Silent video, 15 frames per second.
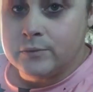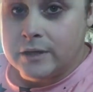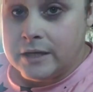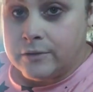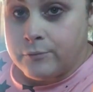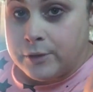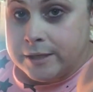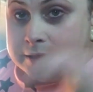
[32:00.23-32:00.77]
all the
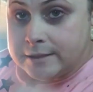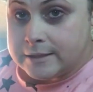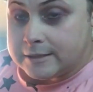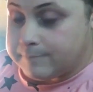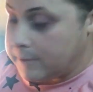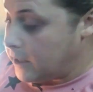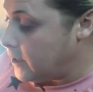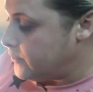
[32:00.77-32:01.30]

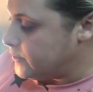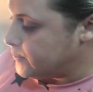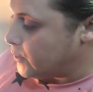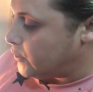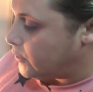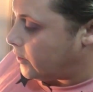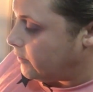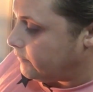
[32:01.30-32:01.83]
ingredients below as
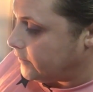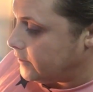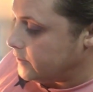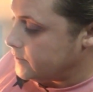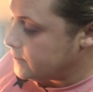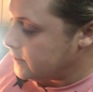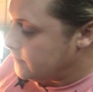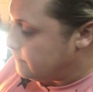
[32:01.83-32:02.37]
well that I've
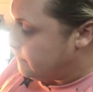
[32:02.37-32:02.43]
used.